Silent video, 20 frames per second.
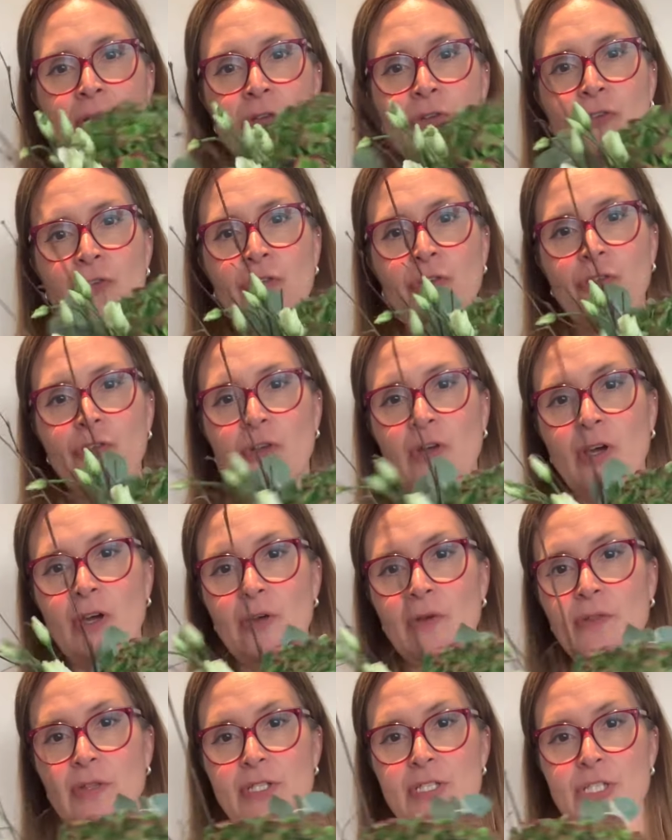So
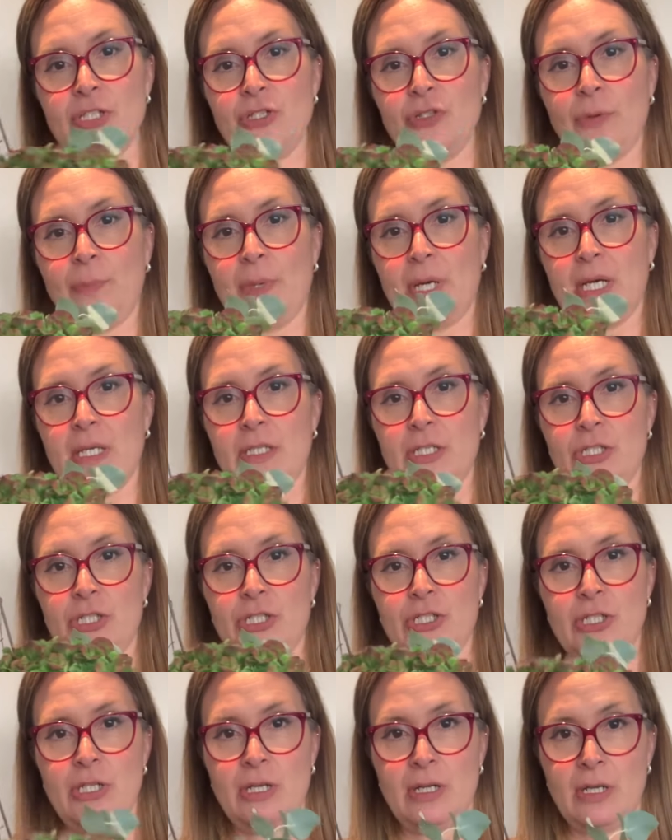this is your
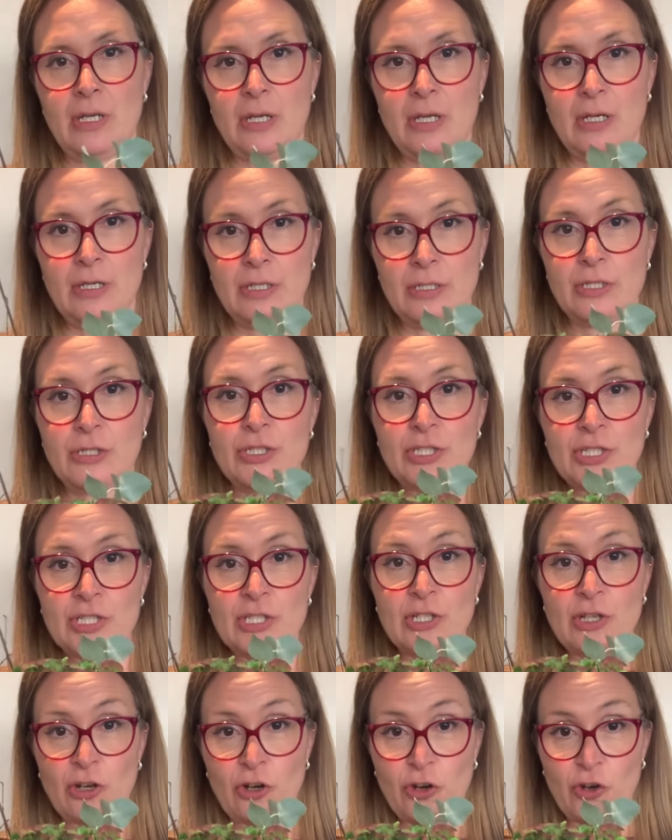bunch.
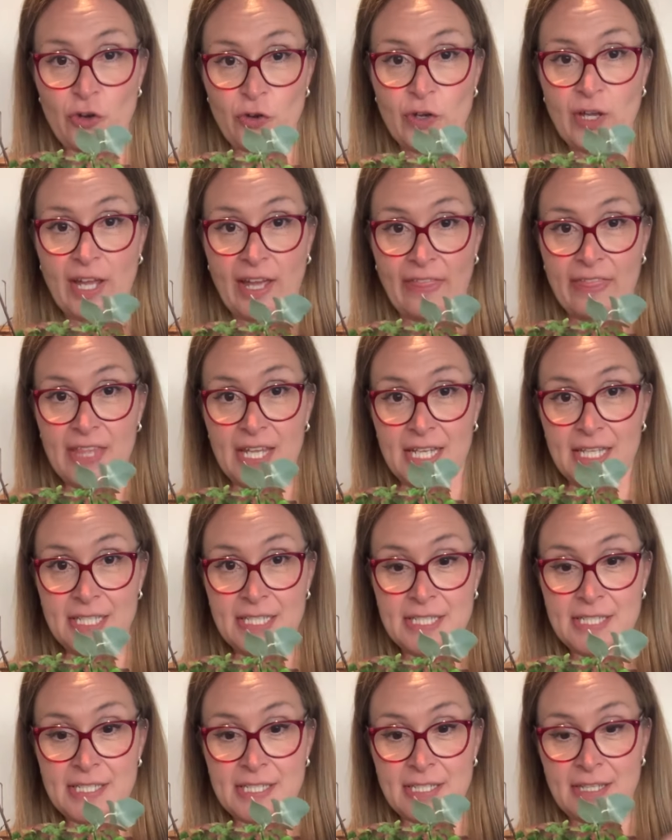Just look at
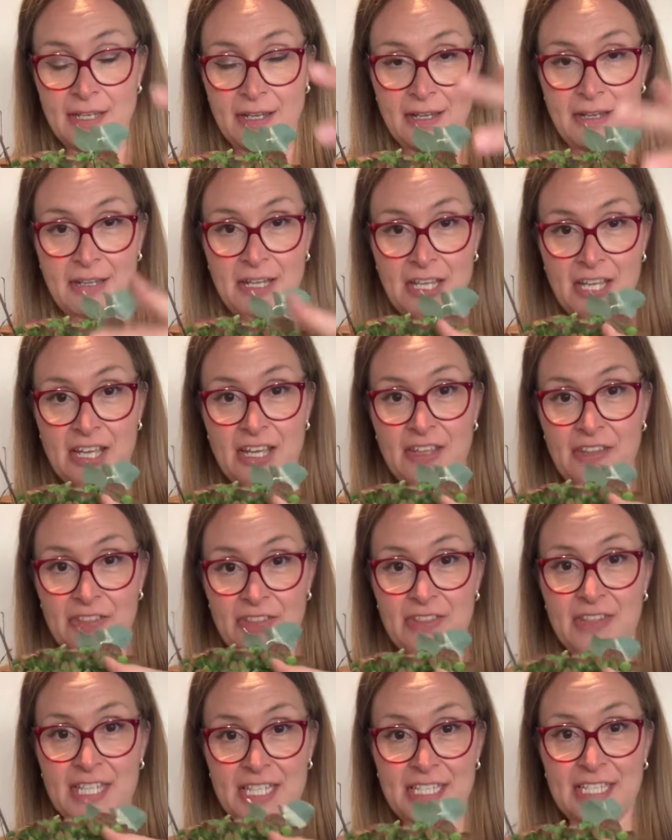this.
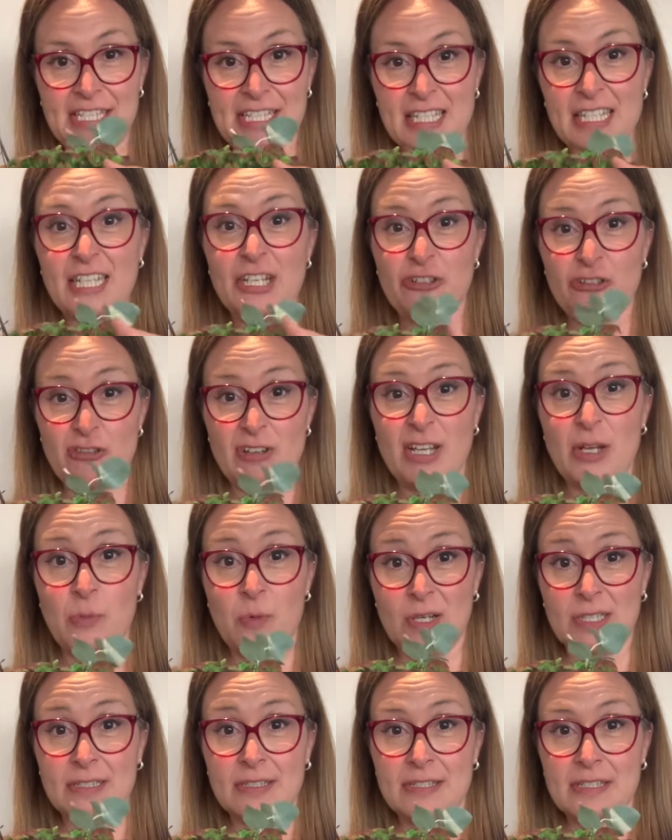This is literally
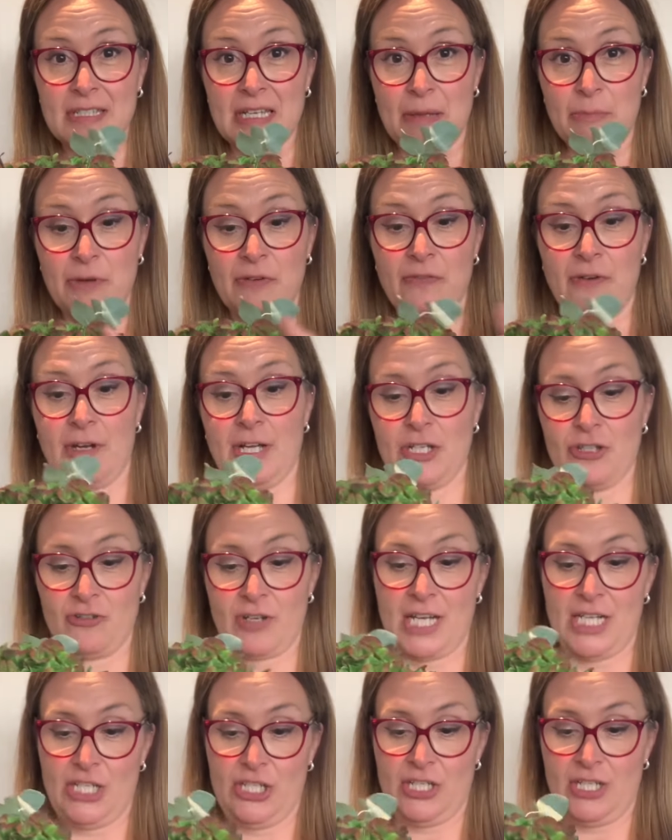one stem of
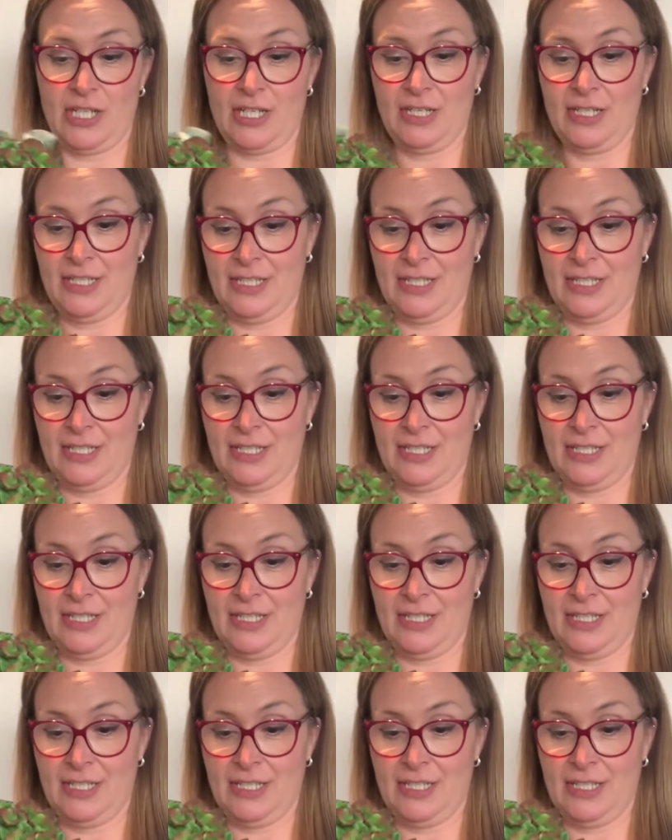hydrangea.